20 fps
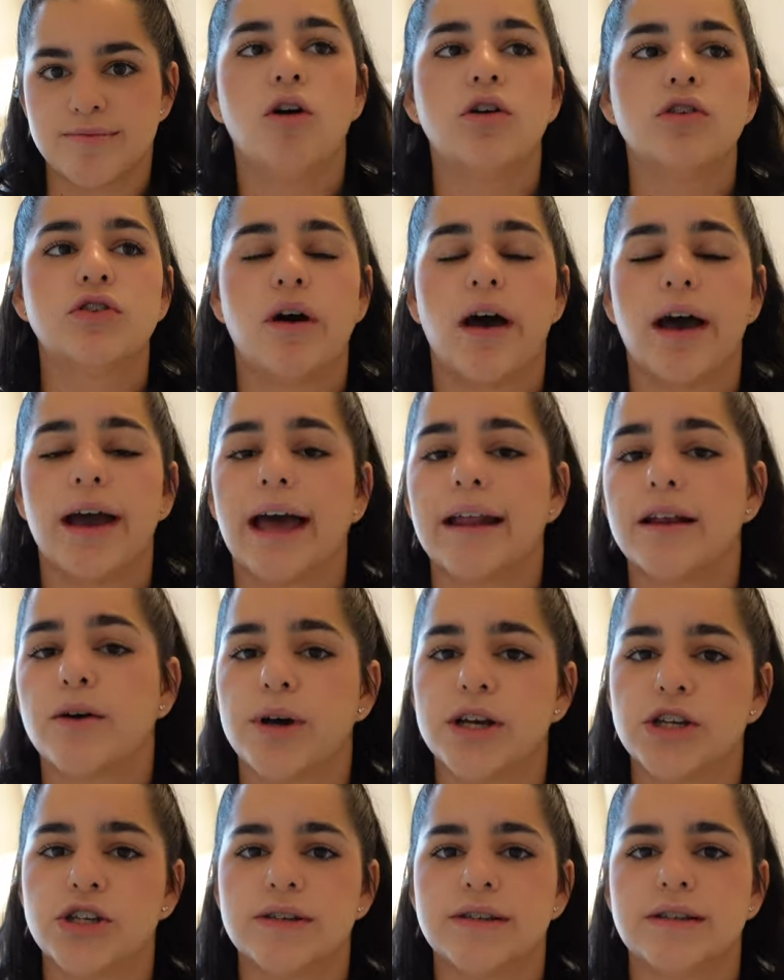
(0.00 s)
Also, I got
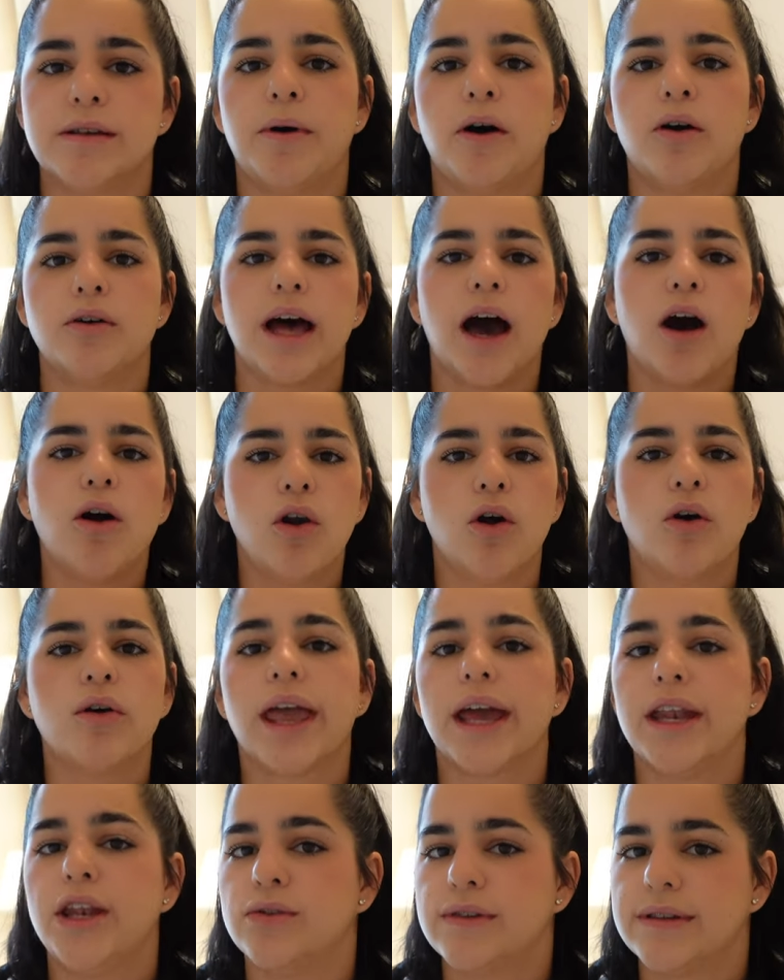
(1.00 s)
questions about how long
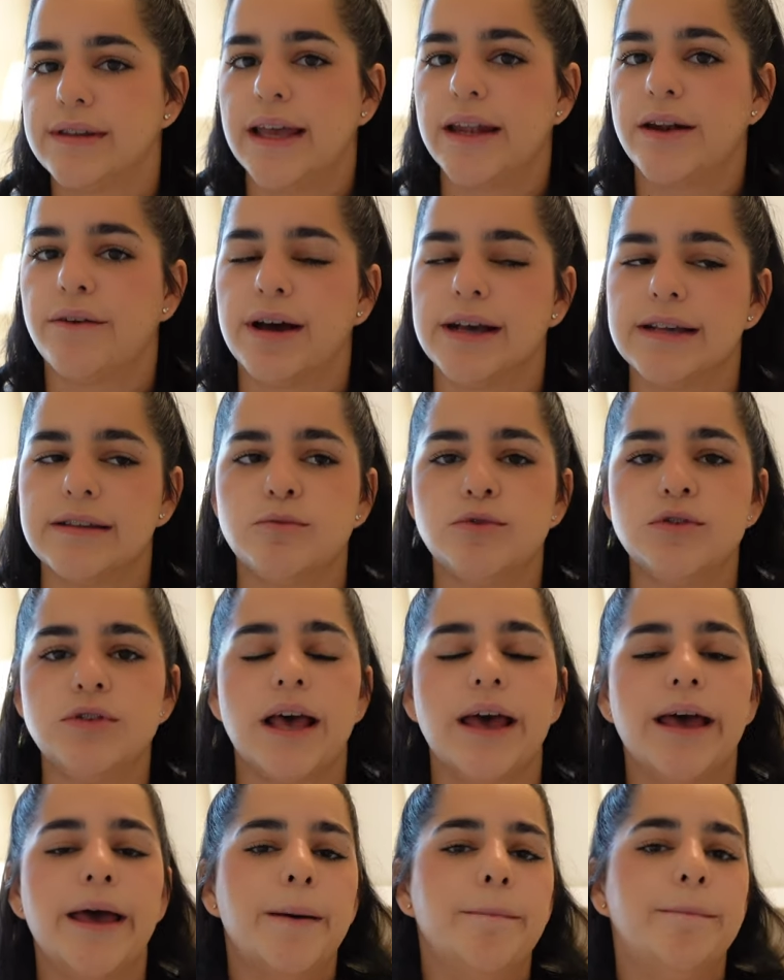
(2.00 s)
can you stay in Erasmus,
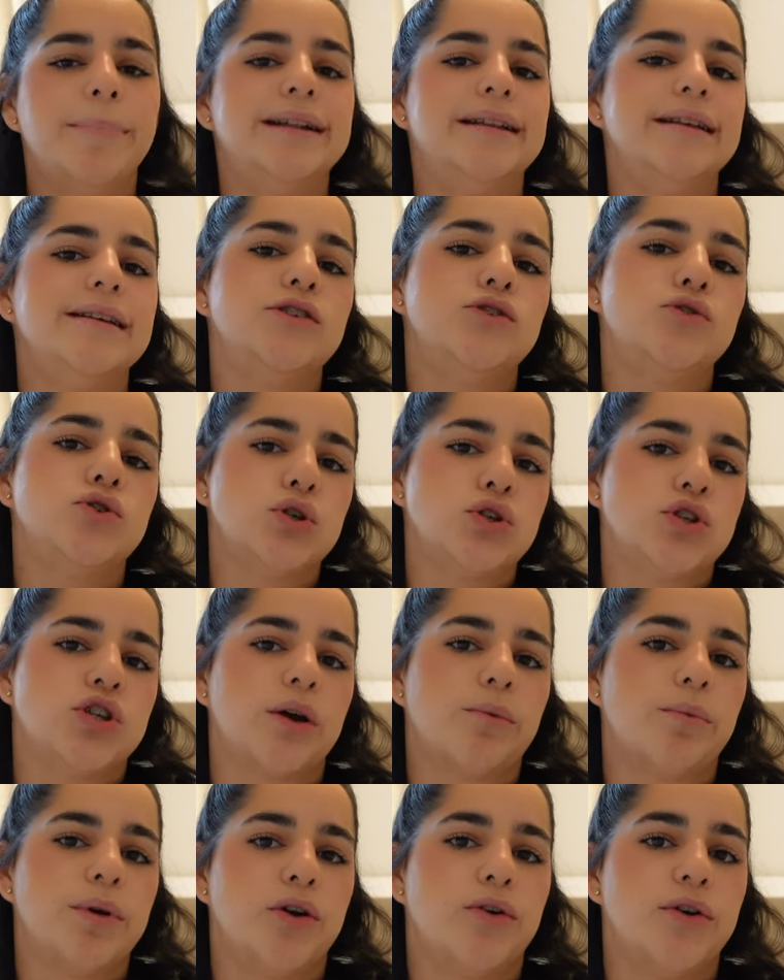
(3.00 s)
but this you should
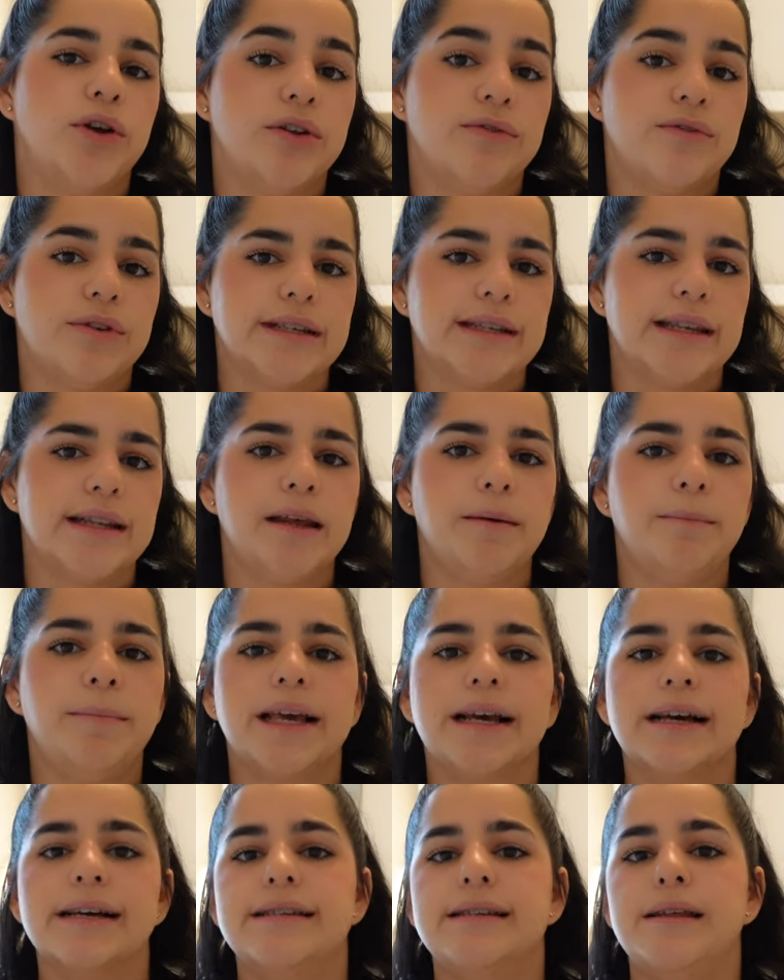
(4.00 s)
check with your university,
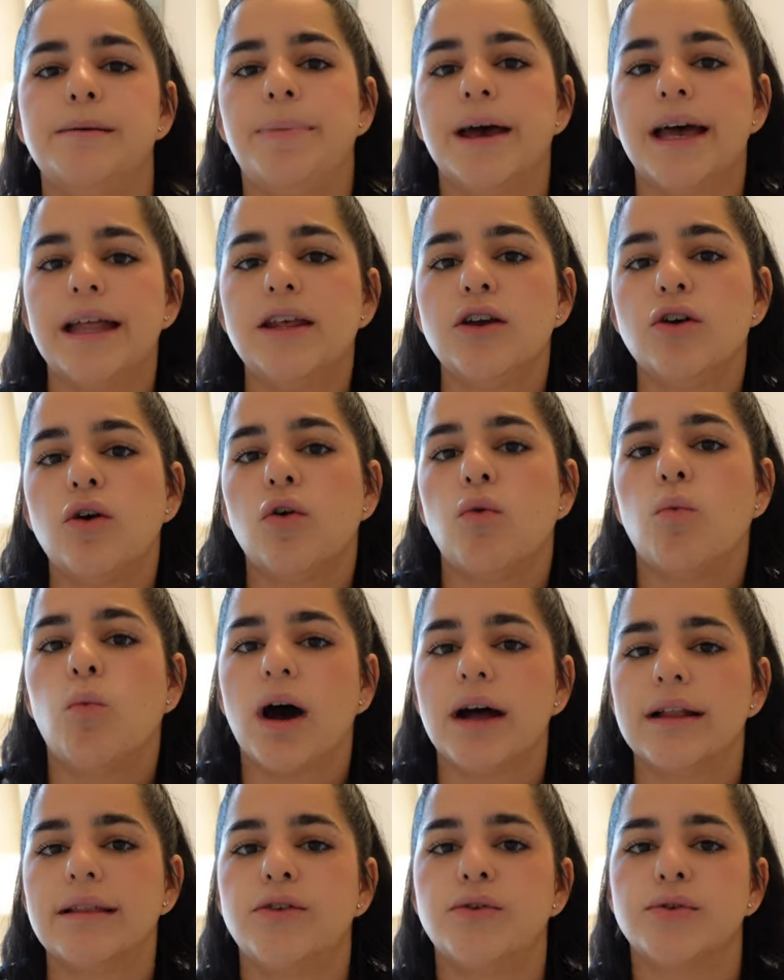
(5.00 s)
because depending on
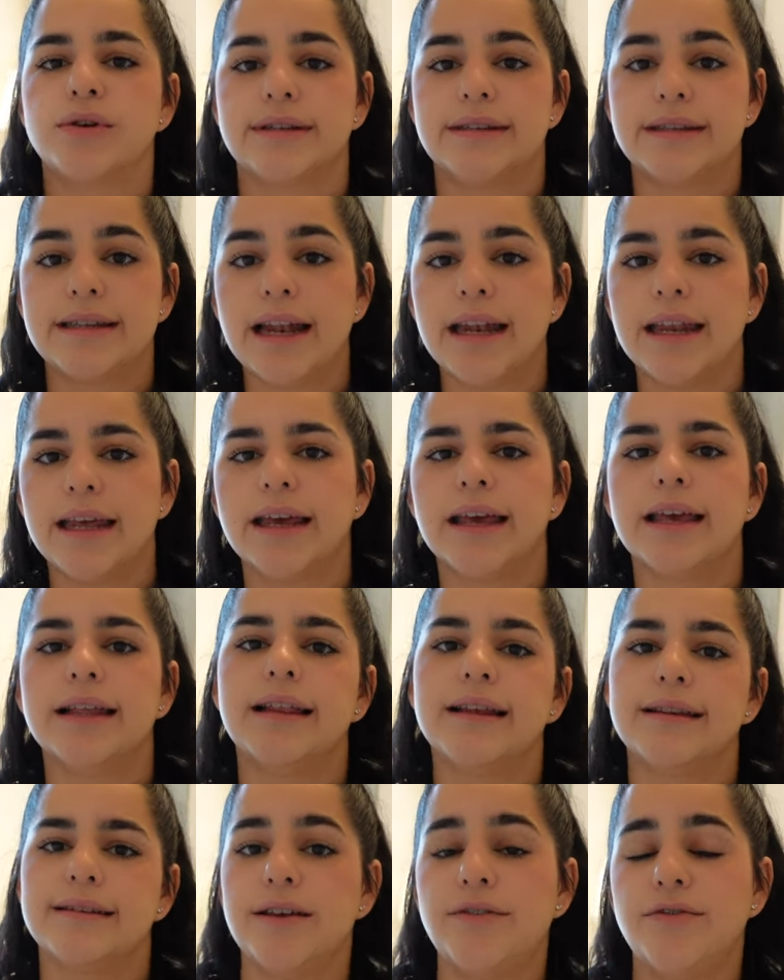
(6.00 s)
what you're studying, it
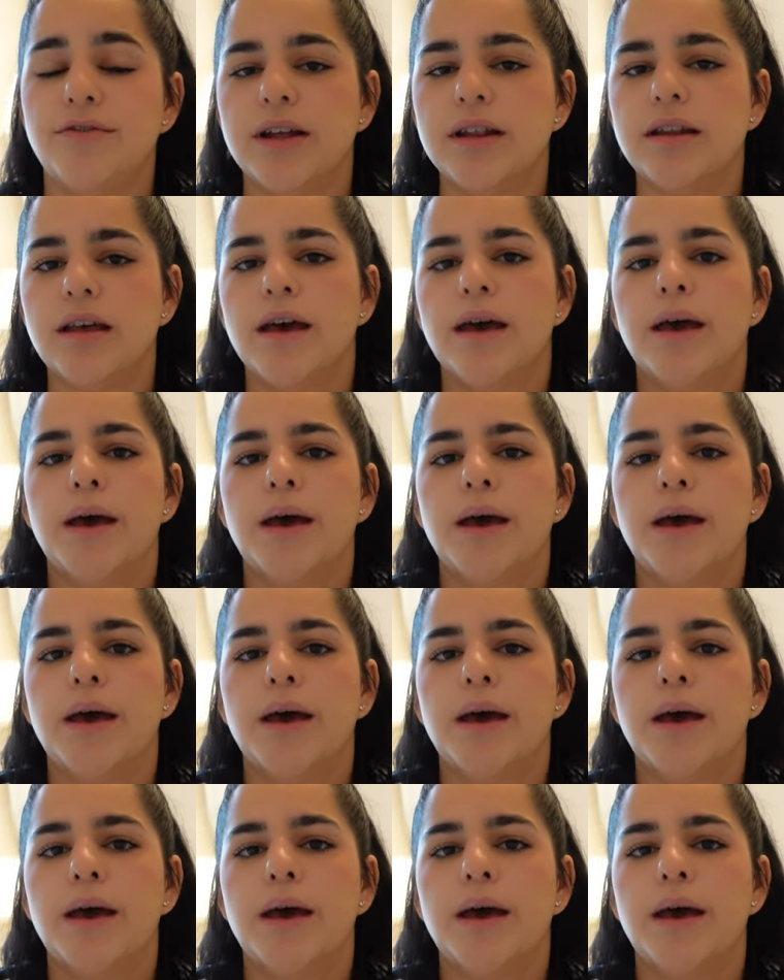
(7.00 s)
is different.